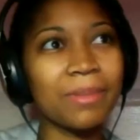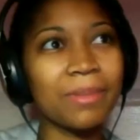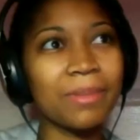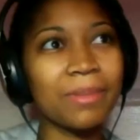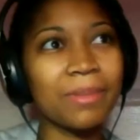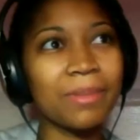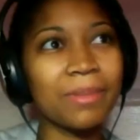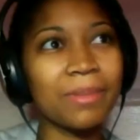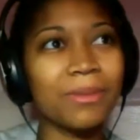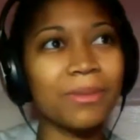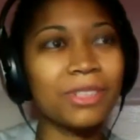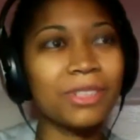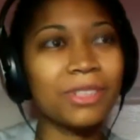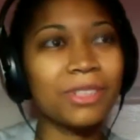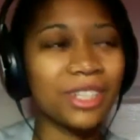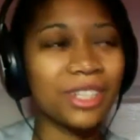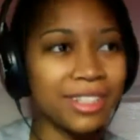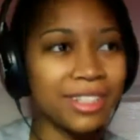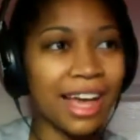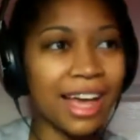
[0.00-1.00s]
Oh,
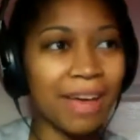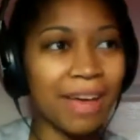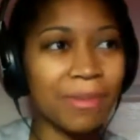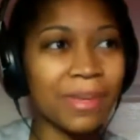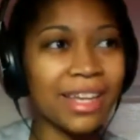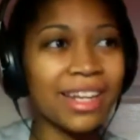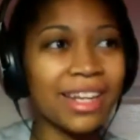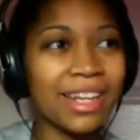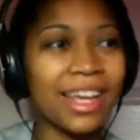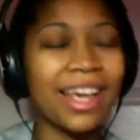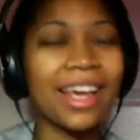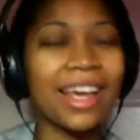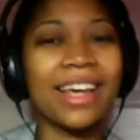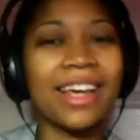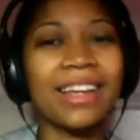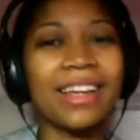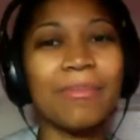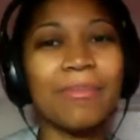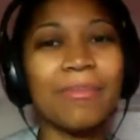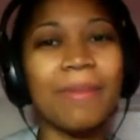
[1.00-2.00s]
shouldn't this happen?
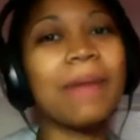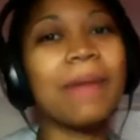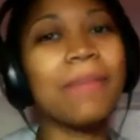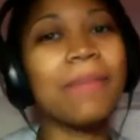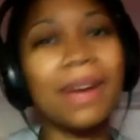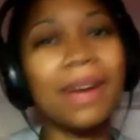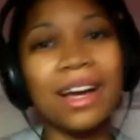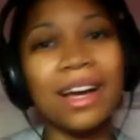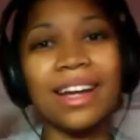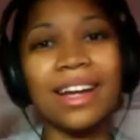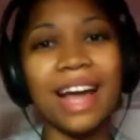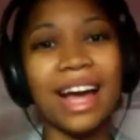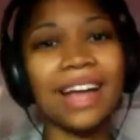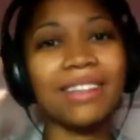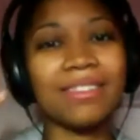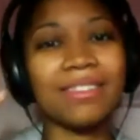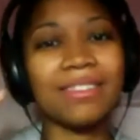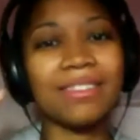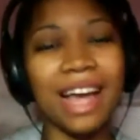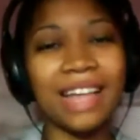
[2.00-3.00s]
In my mind,
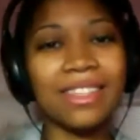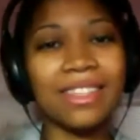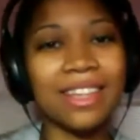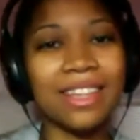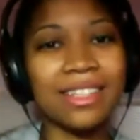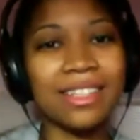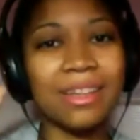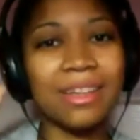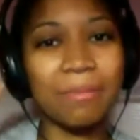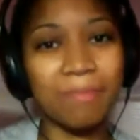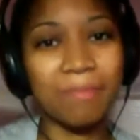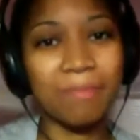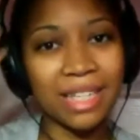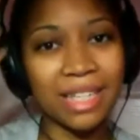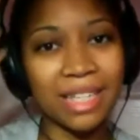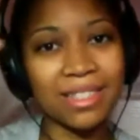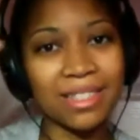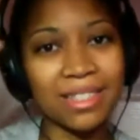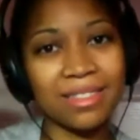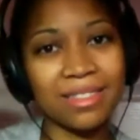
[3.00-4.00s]
I tend to
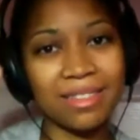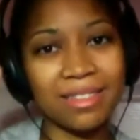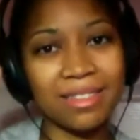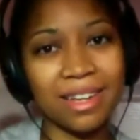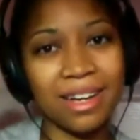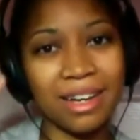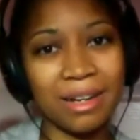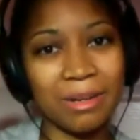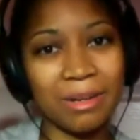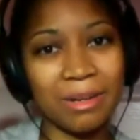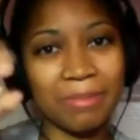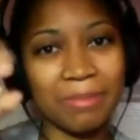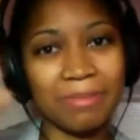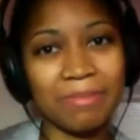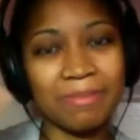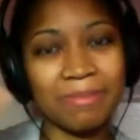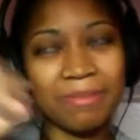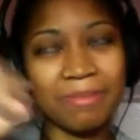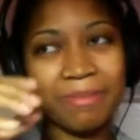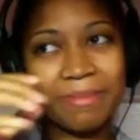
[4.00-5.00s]
mix.
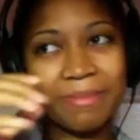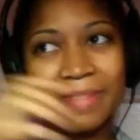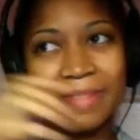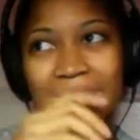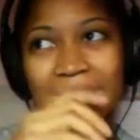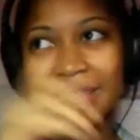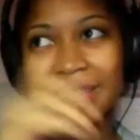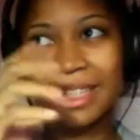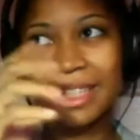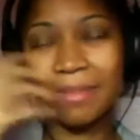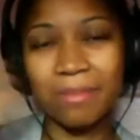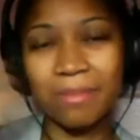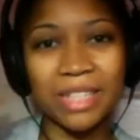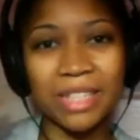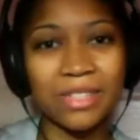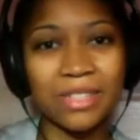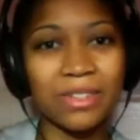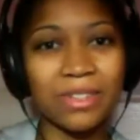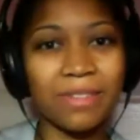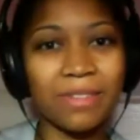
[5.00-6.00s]
I tend to
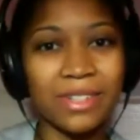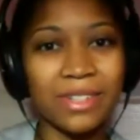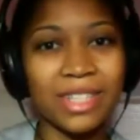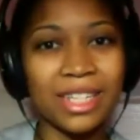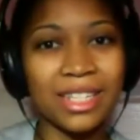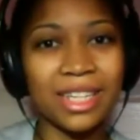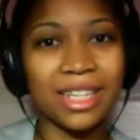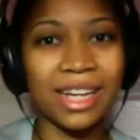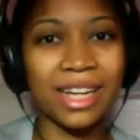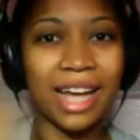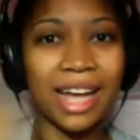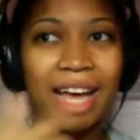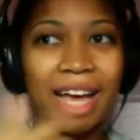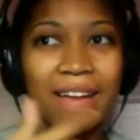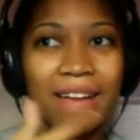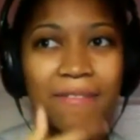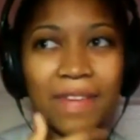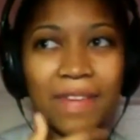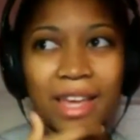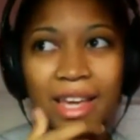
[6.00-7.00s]
mix universes. Like I
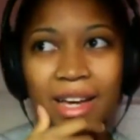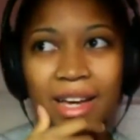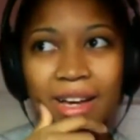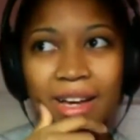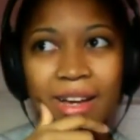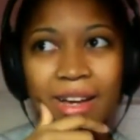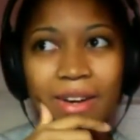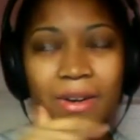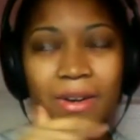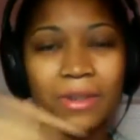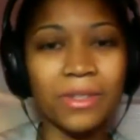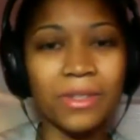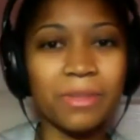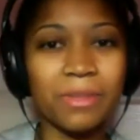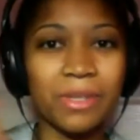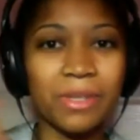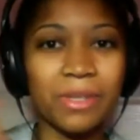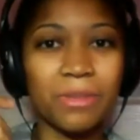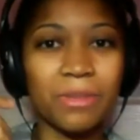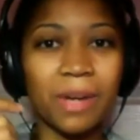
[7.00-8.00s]
have a an
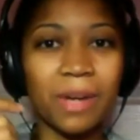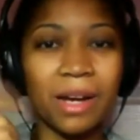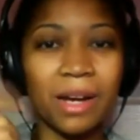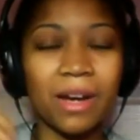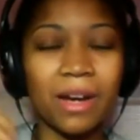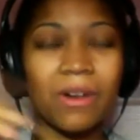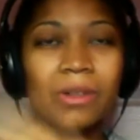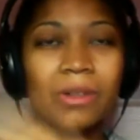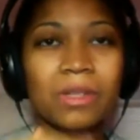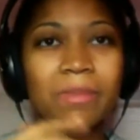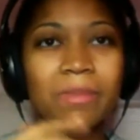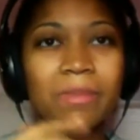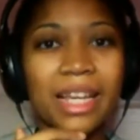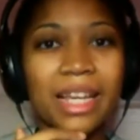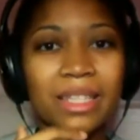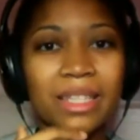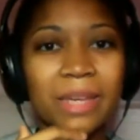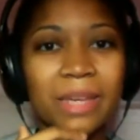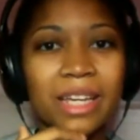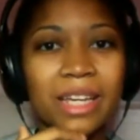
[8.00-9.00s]
Ultimate
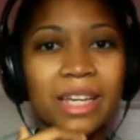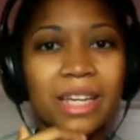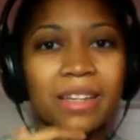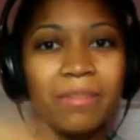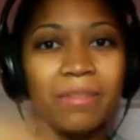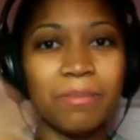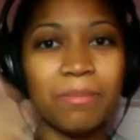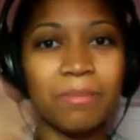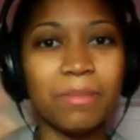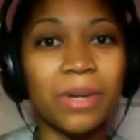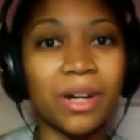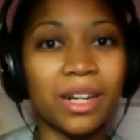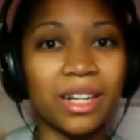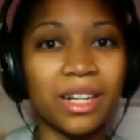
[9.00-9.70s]
X-Men book